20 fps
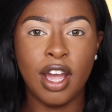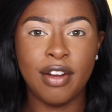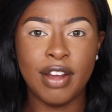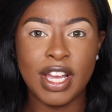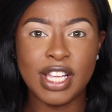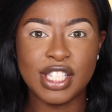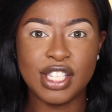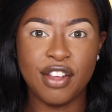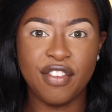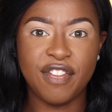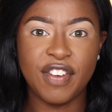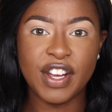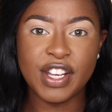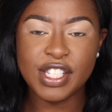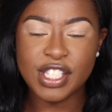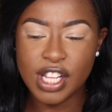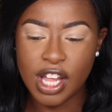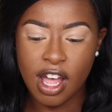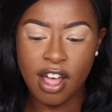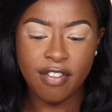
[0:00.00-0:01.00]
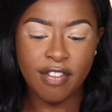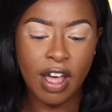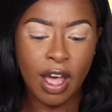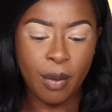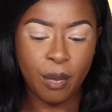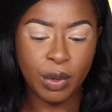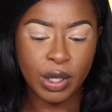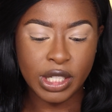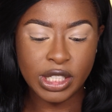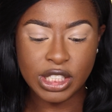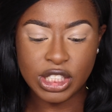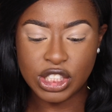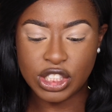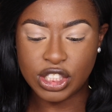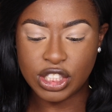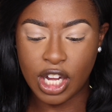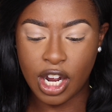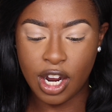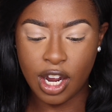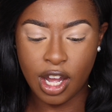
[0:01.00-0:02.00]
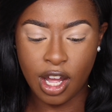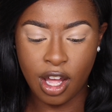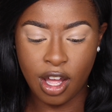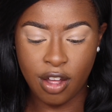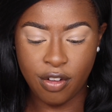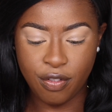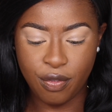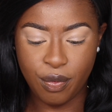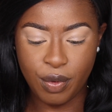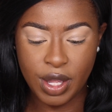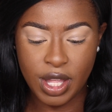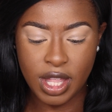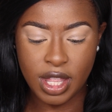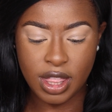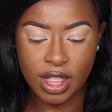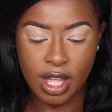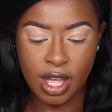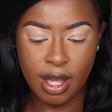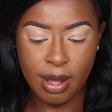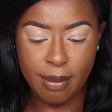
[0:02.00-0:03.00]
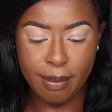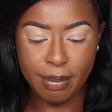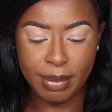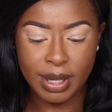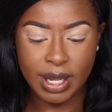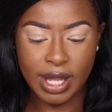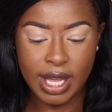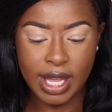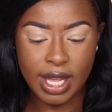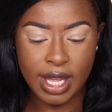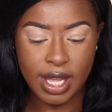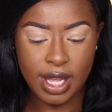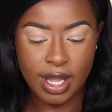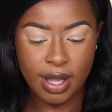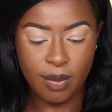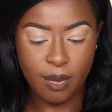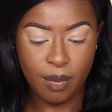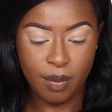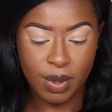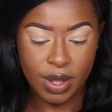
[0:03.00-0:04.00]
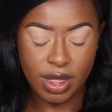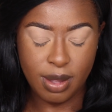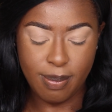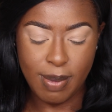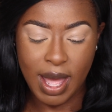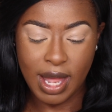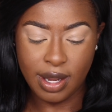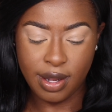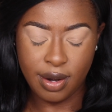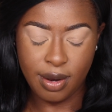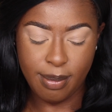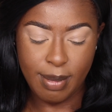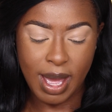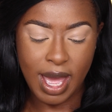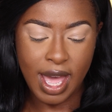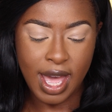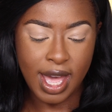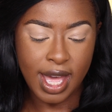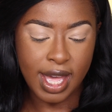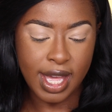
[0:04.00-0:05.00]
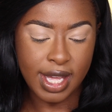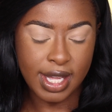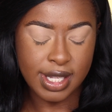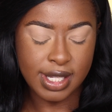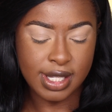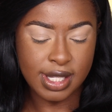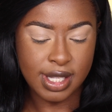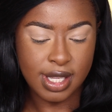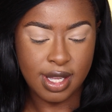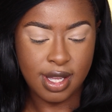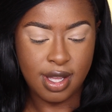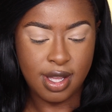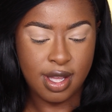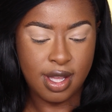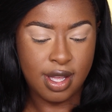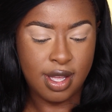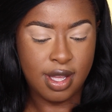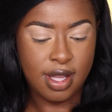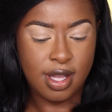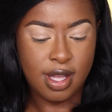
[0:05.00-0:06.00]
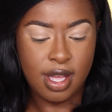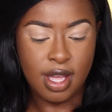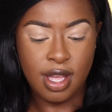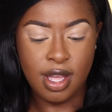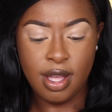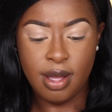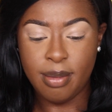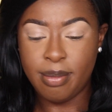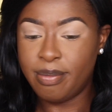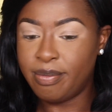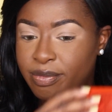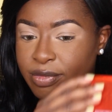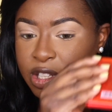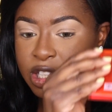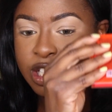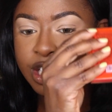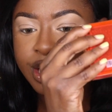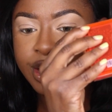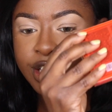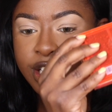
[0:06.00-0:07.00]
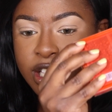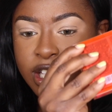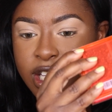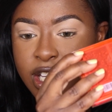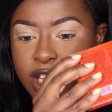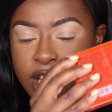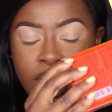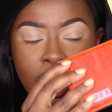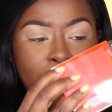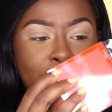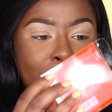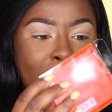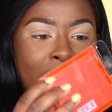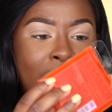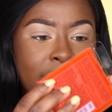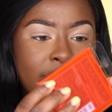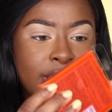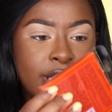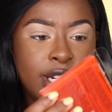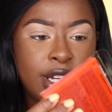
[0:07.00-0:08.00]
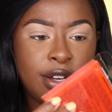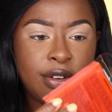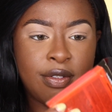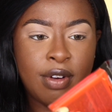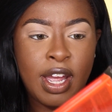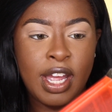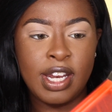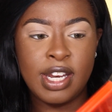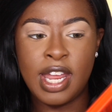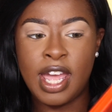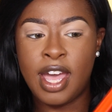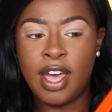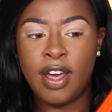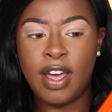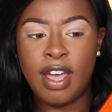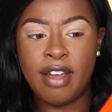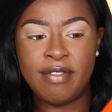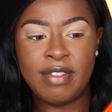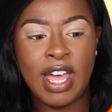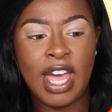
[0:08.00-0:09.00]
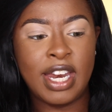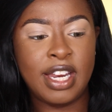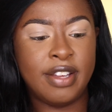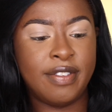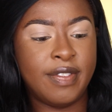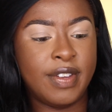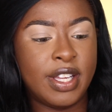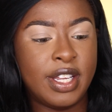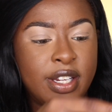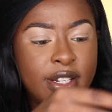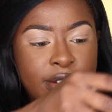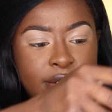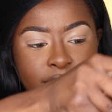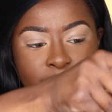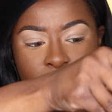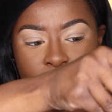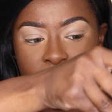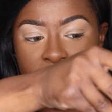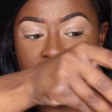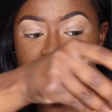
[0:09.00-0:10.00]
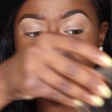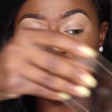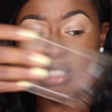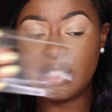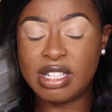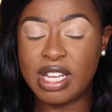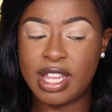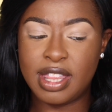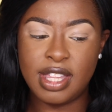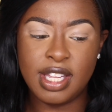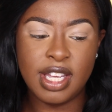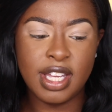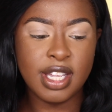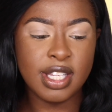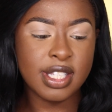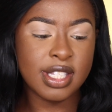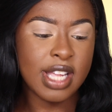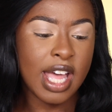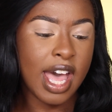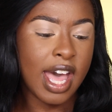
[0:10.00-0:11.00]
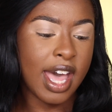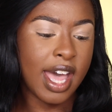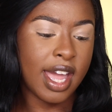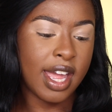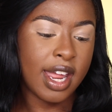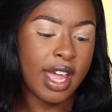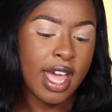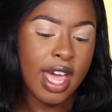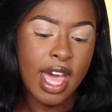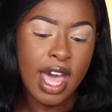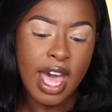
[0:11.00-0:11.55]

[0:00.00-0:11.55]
Alright, so first off, I want to start off with playing with the palette on my eyes. Literally unboxing it right now. Have not even looked at the inside.